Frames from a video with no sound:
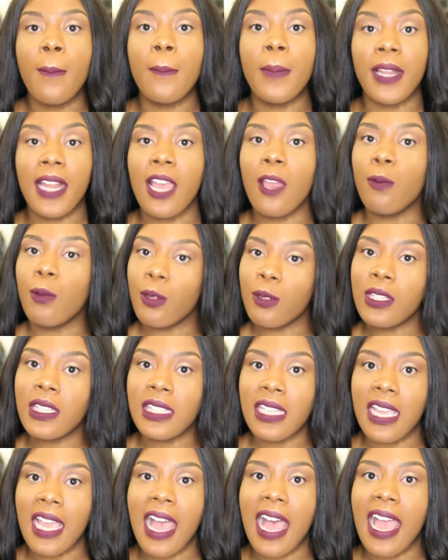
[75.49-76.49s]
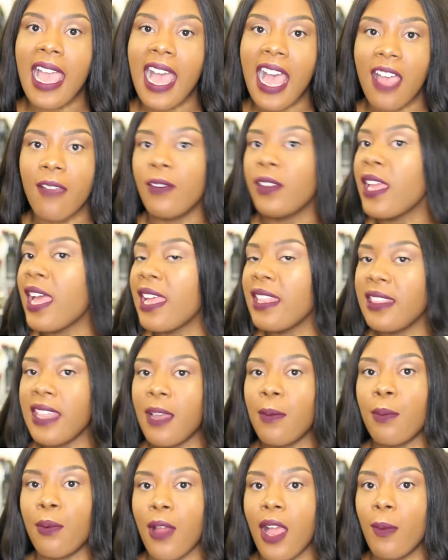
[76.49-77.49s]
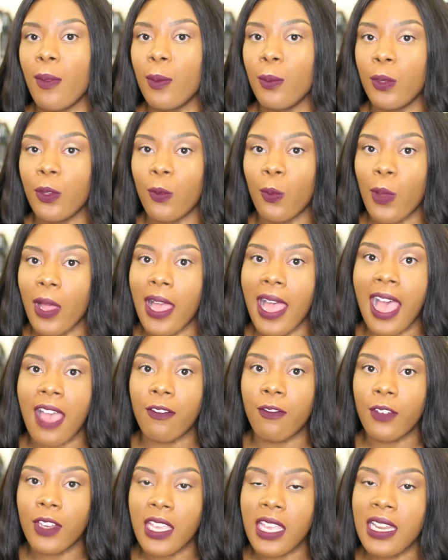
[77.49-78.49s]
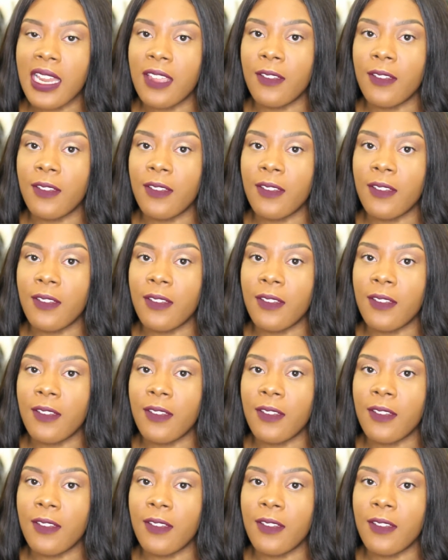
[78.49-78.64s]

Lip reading: But I will say I haven't had that problem with WowAfrican.